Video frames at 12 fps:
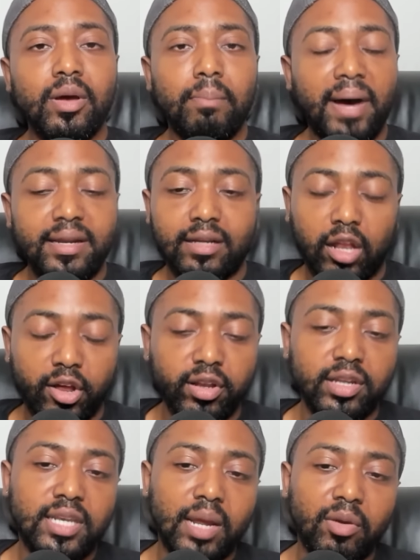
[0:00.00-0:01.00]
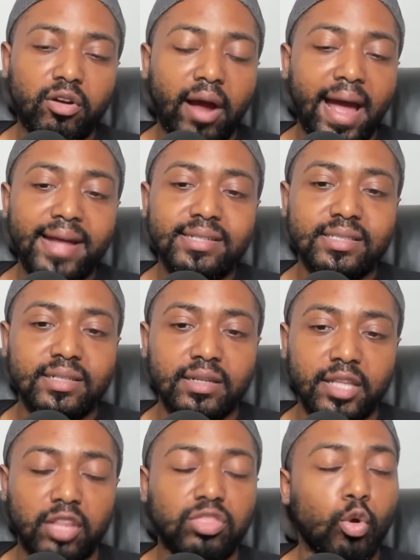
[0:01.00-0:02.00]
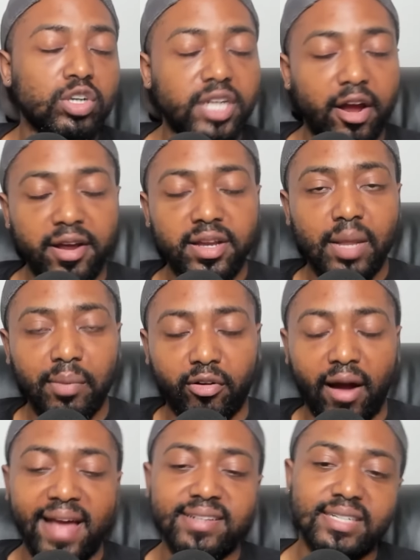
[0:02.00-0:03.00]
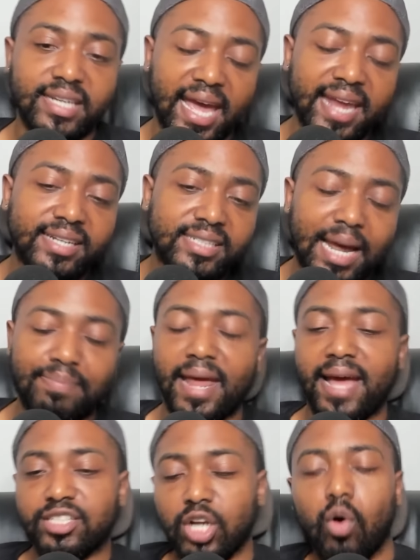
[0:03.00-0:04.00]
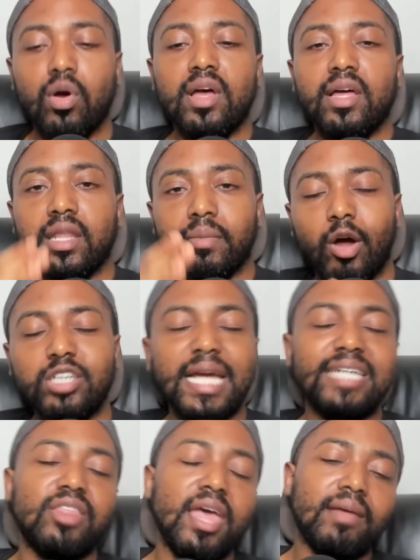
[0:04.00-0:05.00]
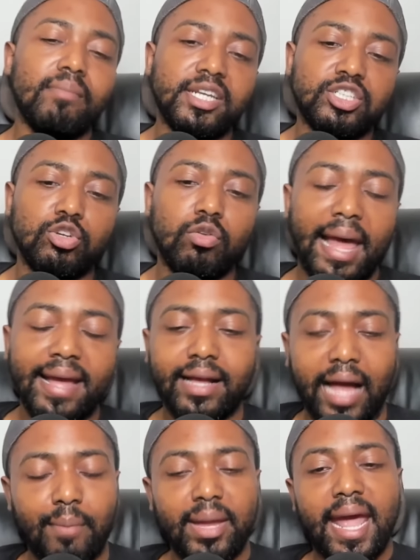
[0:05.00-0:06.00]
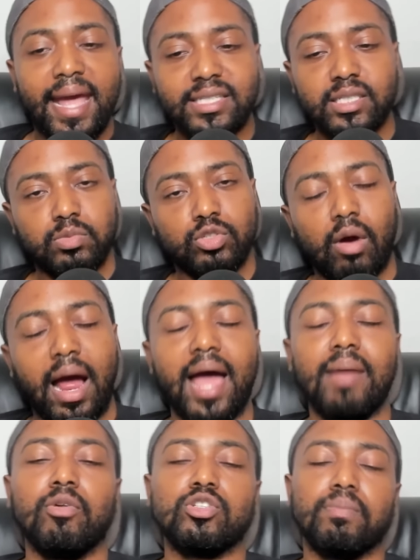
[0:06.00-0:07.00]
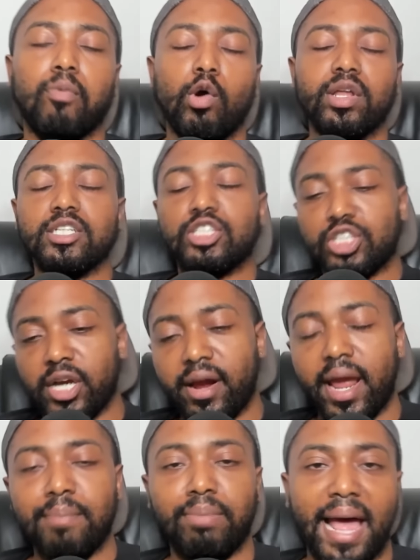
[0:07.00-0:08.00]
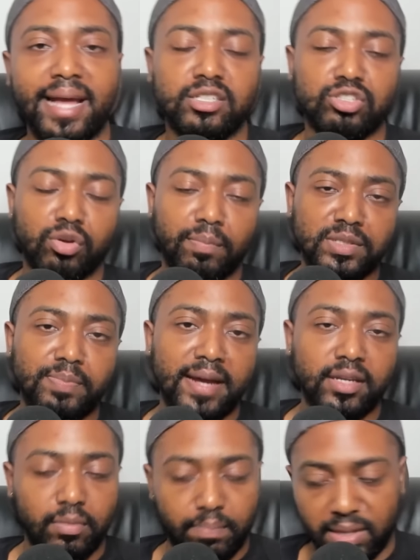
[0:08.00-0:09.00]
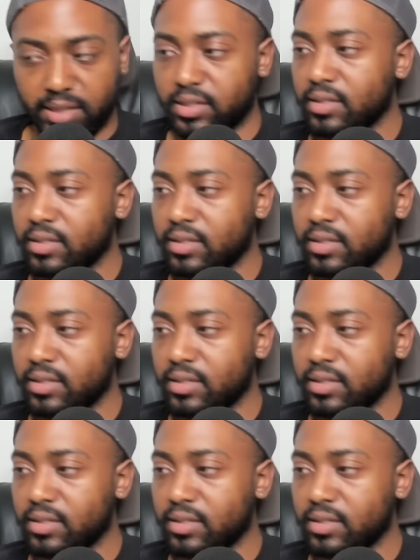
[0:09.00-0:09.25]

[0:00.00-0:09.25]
But clearly Democrats, the authoritarian Democrats, can't accept that. So let me know what you guys think. Make sure you like, comment, and subscribe. Most importantly, share a Black conservative perspective. Peace.